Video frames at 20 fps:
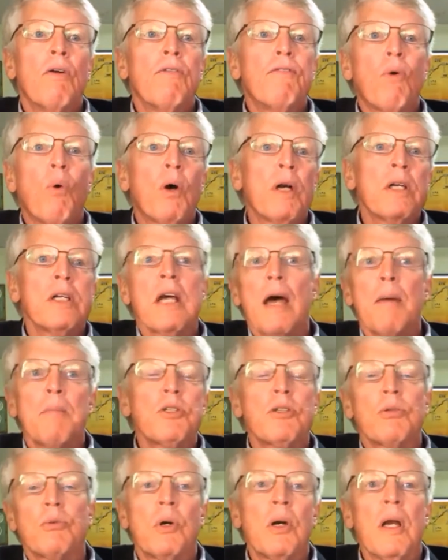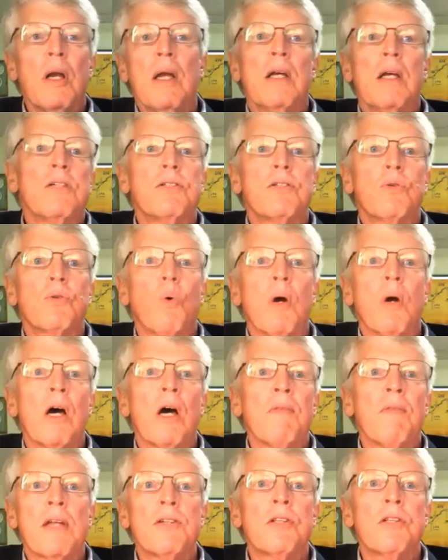4 times 3 is
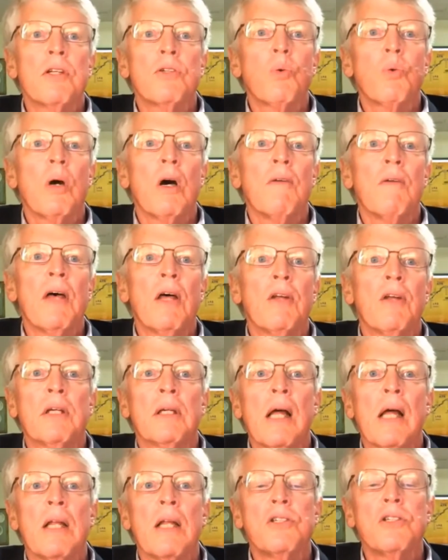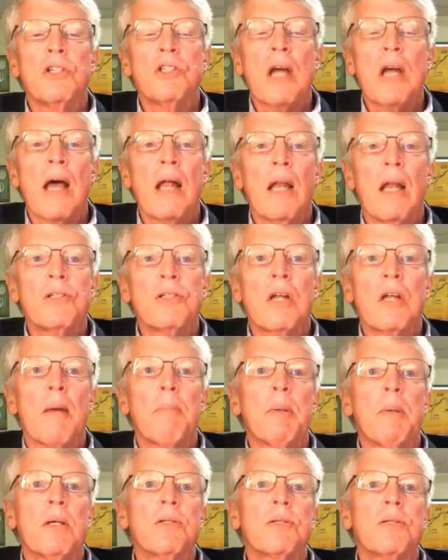12. That's the 12 health technology challenge
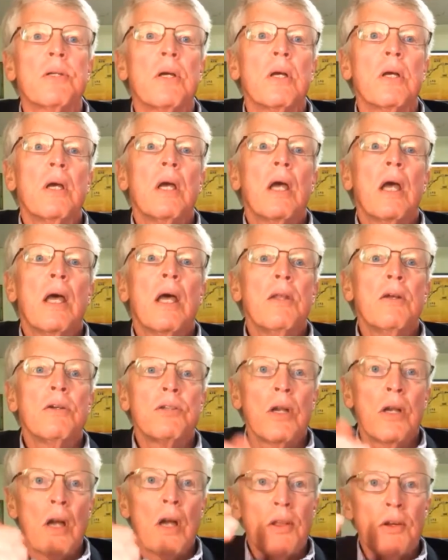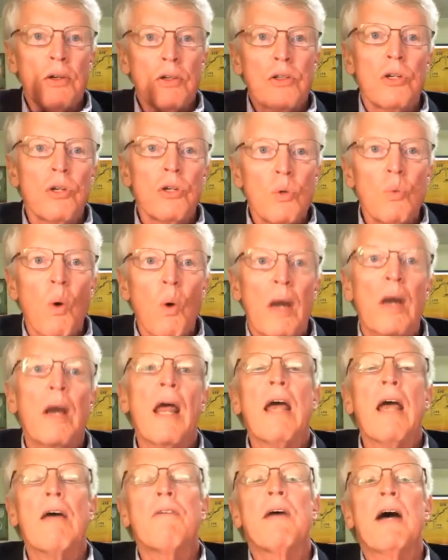topics. And there's another 2
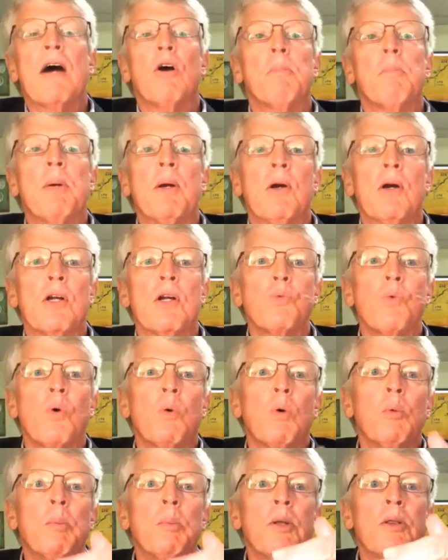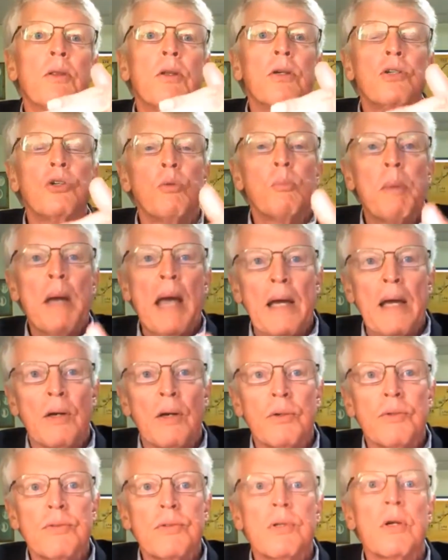1.5-hour periods where we'll put the 2
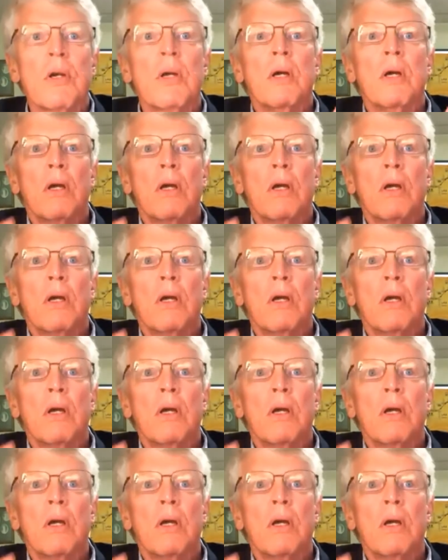panels,